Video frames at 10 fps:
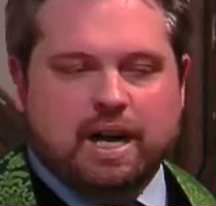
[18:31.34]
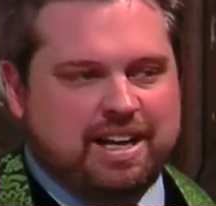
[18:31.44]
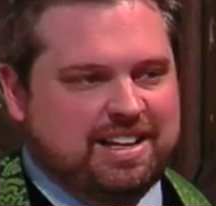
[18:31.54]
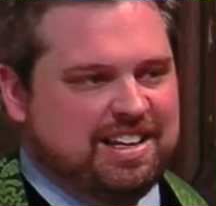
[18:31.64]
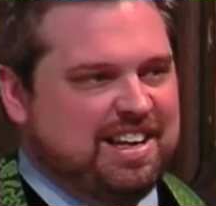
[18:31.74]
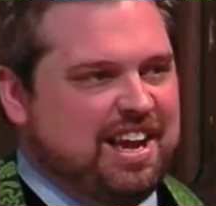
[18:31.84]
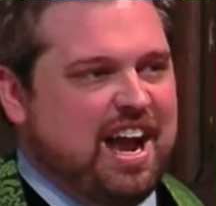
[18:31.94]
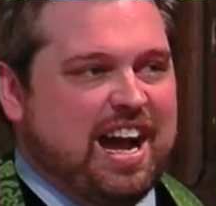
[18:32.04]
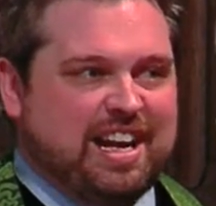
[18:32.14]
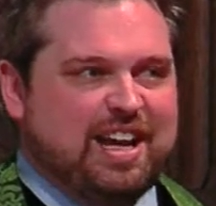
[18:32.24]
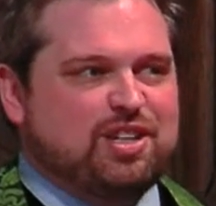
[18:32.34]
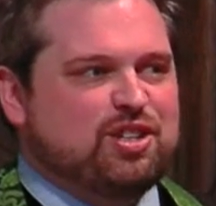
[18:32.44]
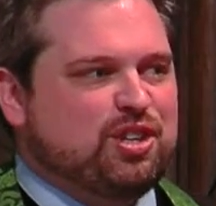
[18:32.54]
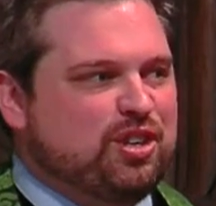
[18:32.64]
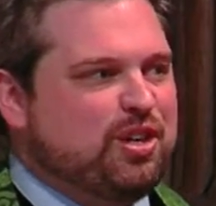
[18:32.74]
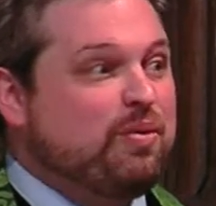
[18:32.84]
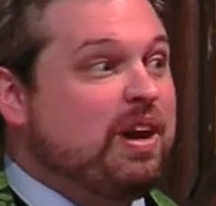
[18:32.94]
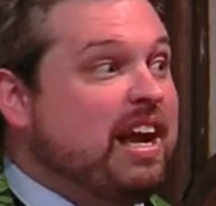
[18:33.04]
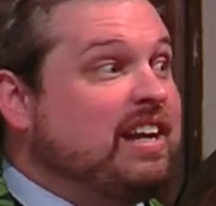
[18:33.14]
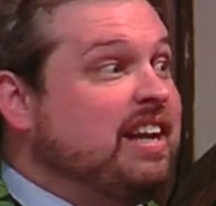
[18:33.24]
but I can assure you,
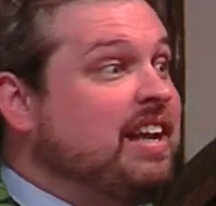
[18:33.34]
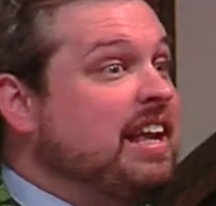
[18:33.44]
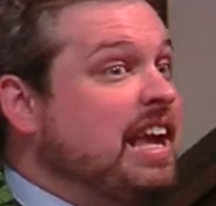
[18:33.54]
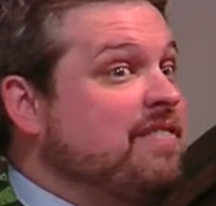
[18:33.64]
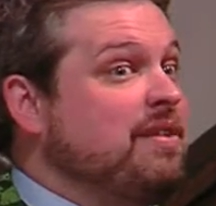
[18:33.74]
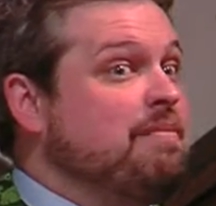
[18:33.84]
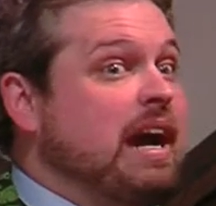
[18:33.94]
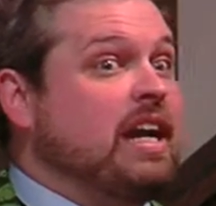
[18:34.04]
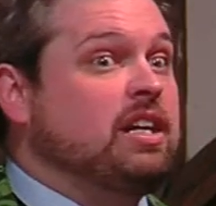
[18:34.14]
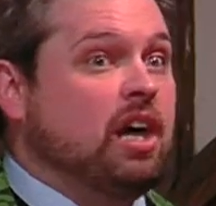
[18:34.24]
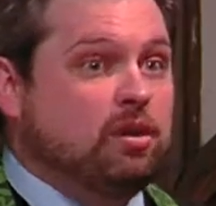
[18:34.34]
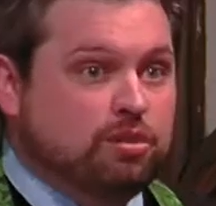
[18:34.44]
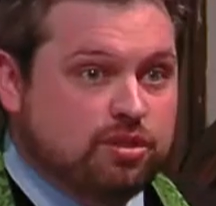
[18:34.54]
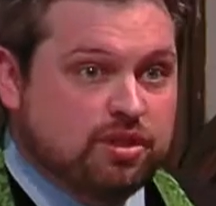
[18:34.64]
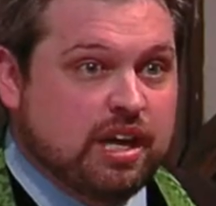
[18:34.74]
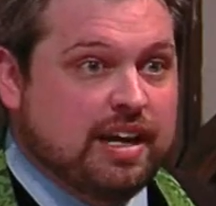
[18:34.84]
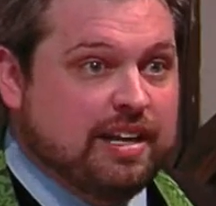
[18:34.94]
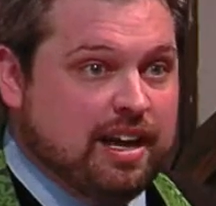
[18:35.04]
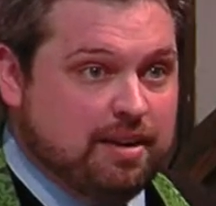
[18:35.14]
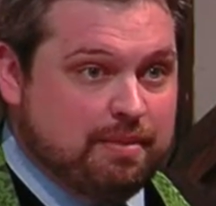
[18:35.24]
when I did, even my coach got
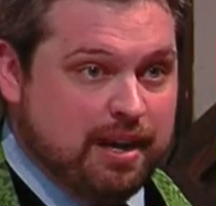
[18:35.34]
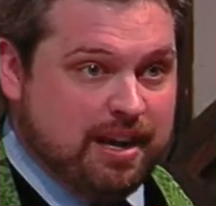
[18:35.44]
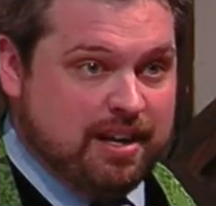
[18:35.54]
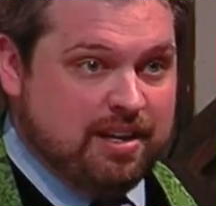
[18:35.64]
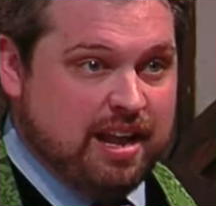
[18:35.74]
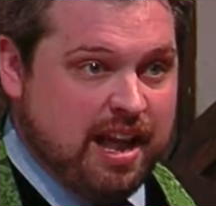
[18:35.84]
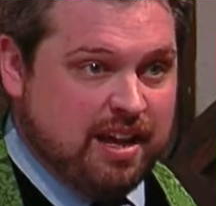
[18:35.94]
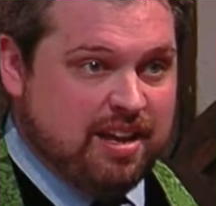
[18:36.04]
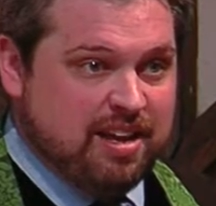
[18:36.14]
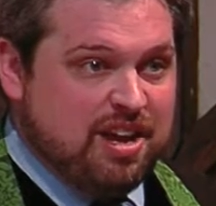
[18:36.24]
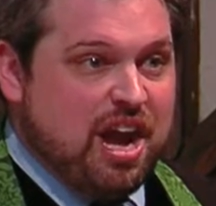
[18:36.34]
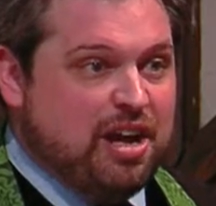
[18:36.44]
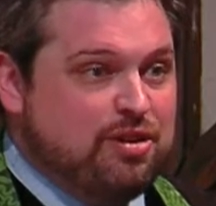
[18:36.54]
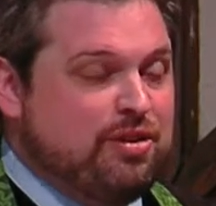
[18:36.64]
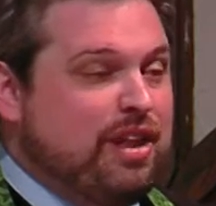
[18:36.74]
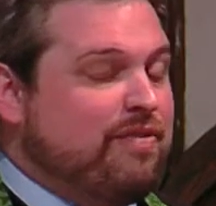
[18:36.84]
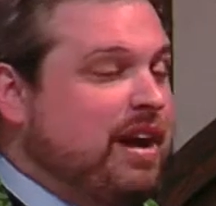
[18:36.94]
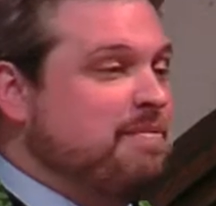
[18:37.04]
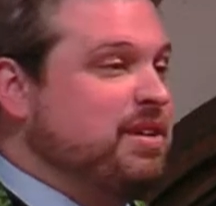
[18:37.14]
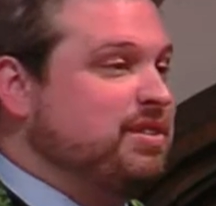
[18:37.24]
down my neck. I knew that if
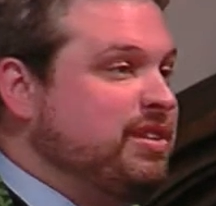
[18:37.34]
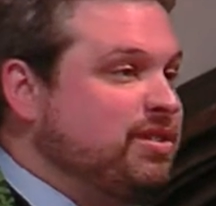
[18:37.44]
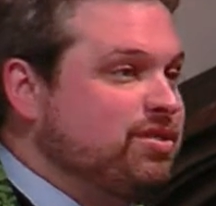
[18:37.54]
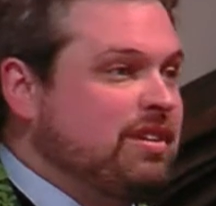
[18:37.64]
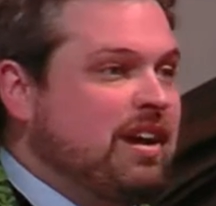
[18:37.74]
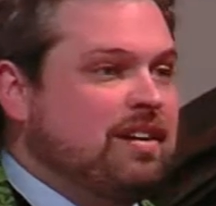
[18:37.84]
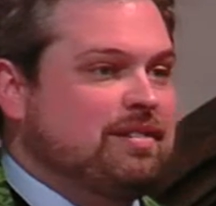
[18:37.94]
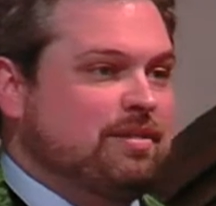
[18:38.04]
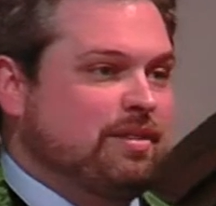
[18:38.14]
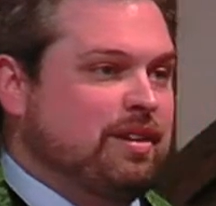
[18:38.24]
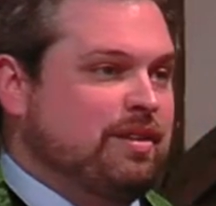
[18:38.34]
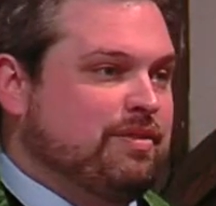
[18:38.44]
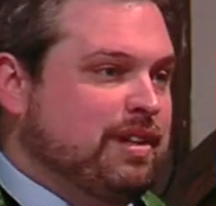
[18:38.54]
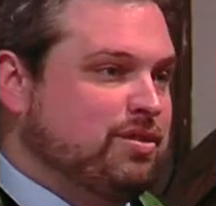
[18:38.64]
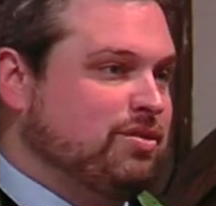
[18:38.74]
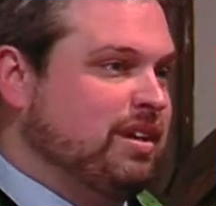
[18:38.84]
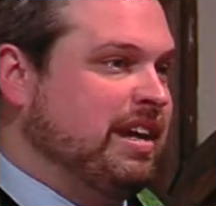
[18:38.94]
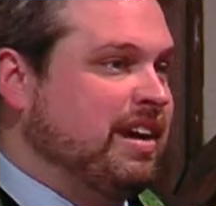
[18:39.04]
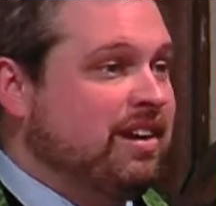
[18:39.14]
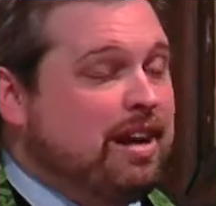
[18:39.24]
I missed this shot or if I struck
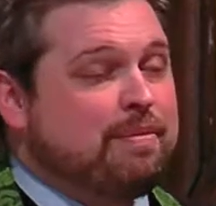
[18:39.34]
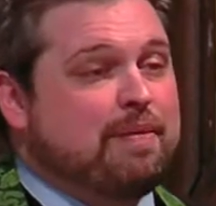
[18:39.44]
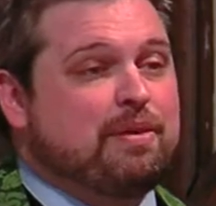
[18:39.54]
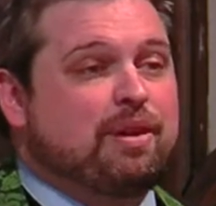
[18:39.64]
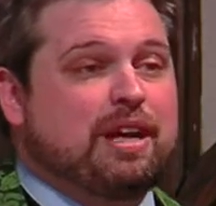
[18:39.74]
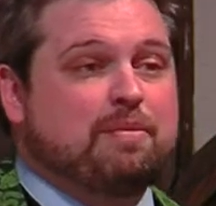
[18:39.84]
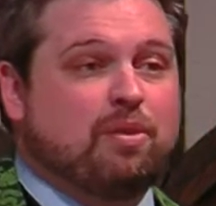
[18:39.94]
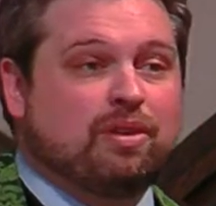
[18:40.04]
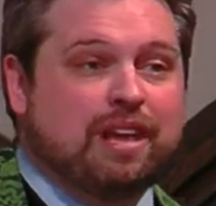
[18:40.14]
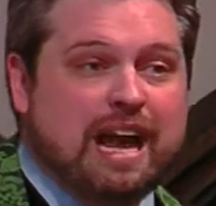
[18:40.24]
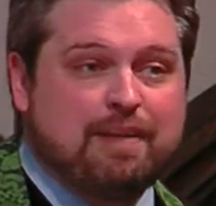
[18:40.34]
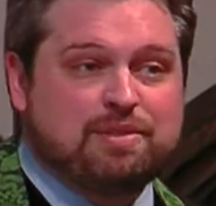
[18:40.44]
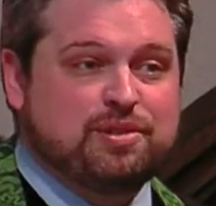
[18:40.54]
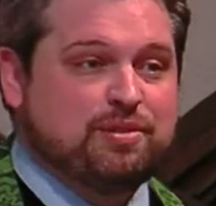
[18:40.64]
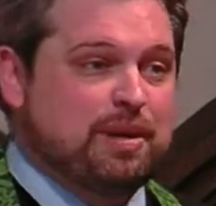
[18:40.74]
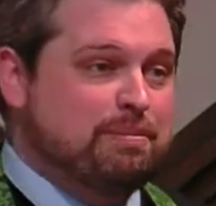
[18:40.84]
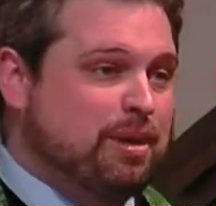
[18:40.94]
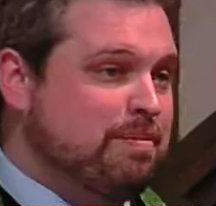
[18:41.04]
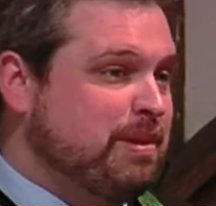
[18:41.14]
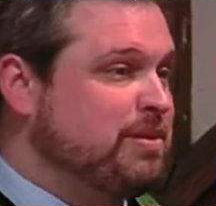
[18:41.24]
out here, I might be running more laps, doing
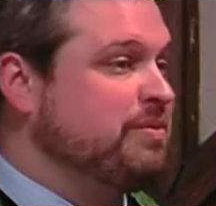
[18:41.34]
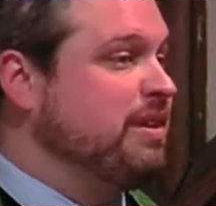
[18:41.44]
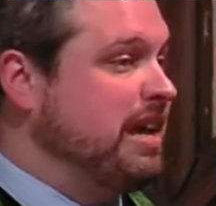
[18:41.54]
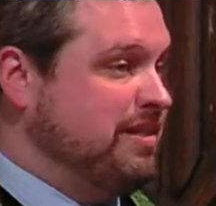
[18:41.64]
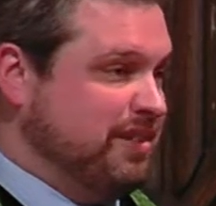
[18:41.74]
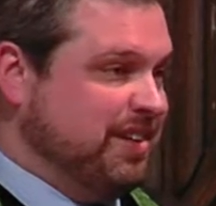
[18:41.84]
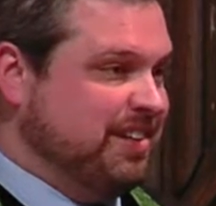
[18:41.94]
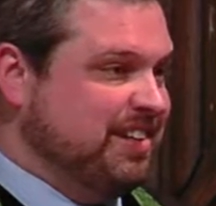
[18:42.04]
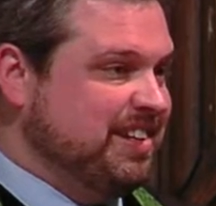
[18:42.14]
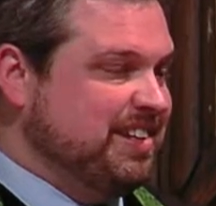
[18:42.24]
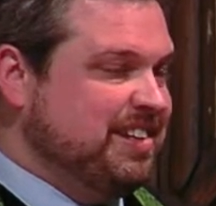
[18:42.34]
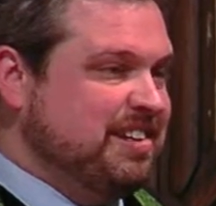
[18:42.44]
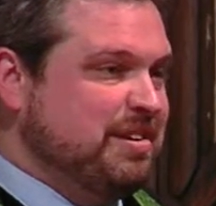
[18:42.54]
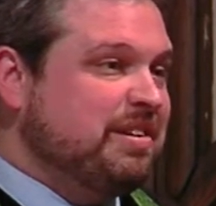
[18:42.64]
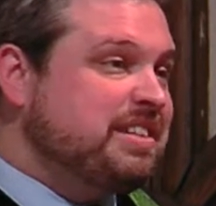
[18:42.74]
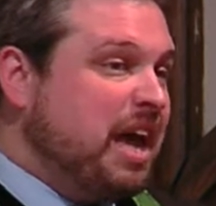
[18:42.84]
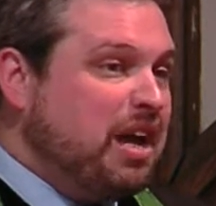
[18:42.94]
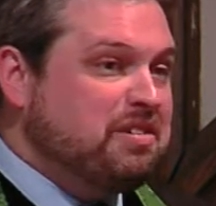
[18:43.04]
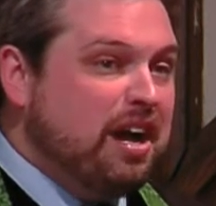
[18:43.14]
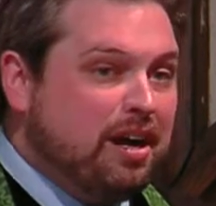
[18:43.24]
burpees, whatever. Well, it's
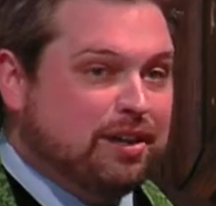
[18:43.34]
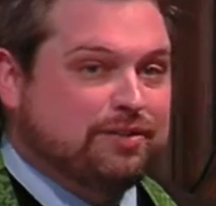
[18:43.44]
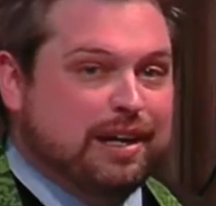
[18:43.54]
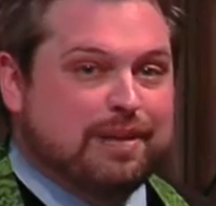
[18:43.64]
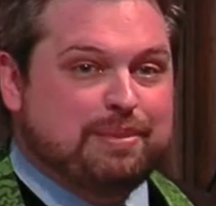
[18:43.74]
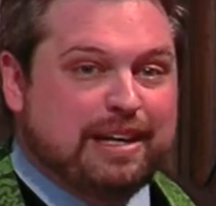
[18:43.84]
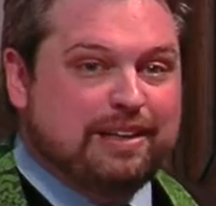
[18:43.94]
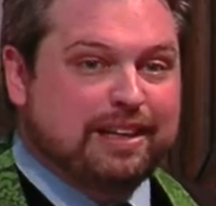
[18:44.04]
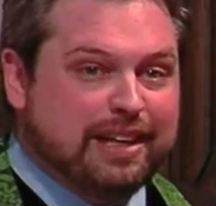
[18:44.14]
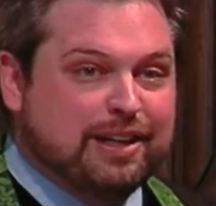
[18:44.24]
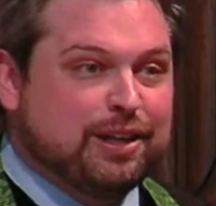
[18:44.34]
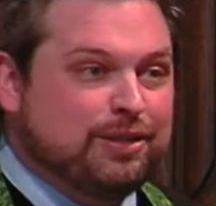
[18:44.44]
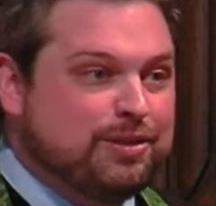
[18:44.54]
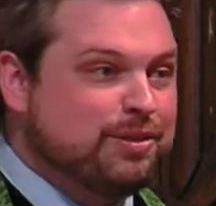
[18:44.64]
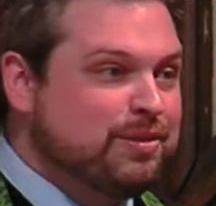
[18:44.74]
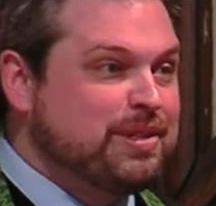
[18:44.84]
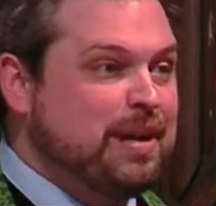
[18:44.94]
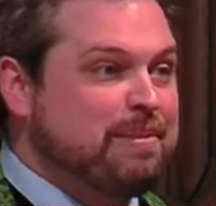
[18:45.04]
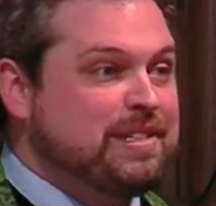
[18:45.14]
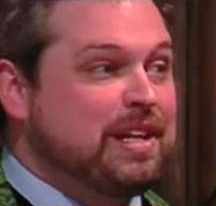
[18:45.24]
kind of terrifying being the kicker who screws
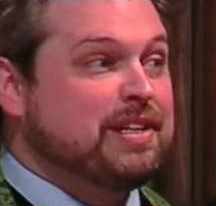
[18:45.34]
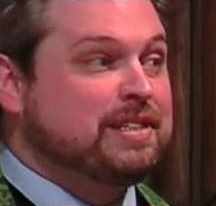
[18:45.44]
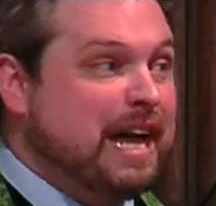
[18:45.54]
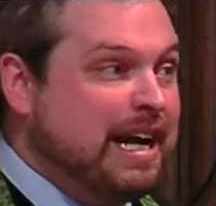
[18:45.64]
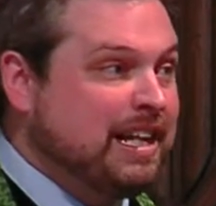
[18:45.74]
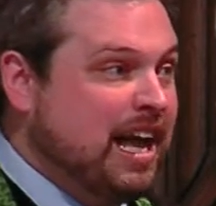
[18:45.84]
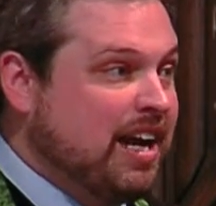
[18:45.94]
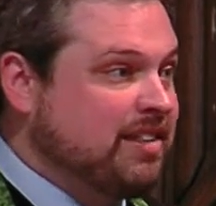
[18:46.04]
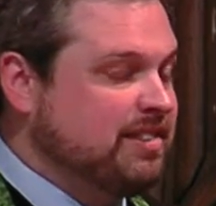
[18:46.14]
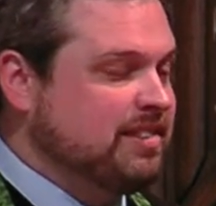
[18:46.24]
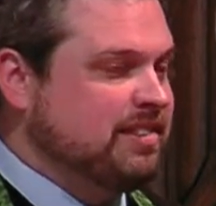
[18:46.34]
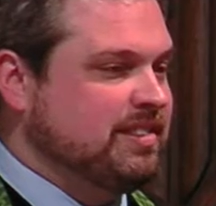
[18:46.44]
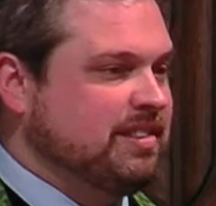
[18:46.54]
up and is on the sidelines.